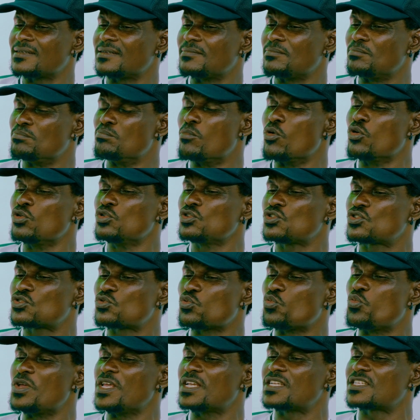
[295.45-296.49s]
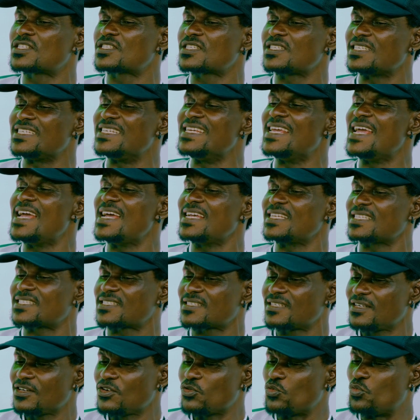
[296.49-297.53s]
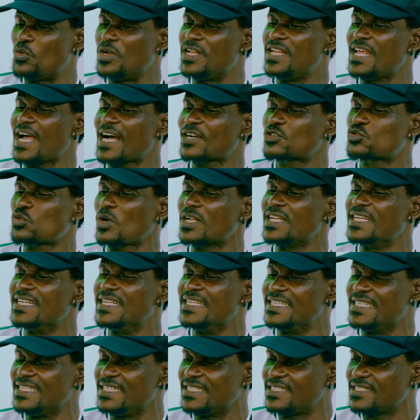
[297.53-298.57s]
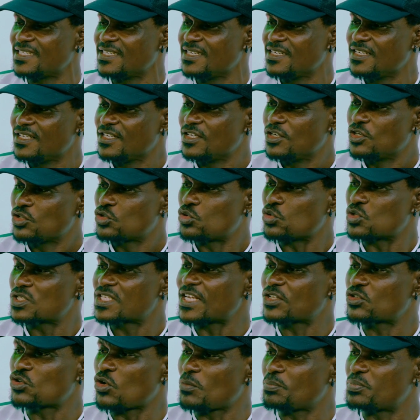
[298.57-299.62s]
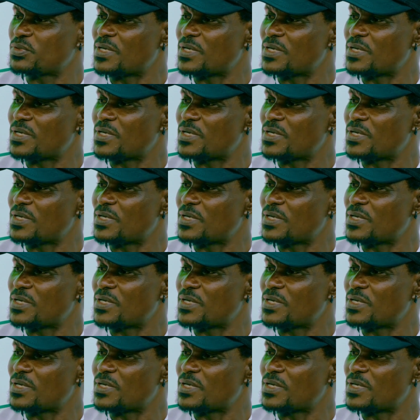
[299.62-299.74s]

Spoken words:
months, weeks, years will he actually need to set up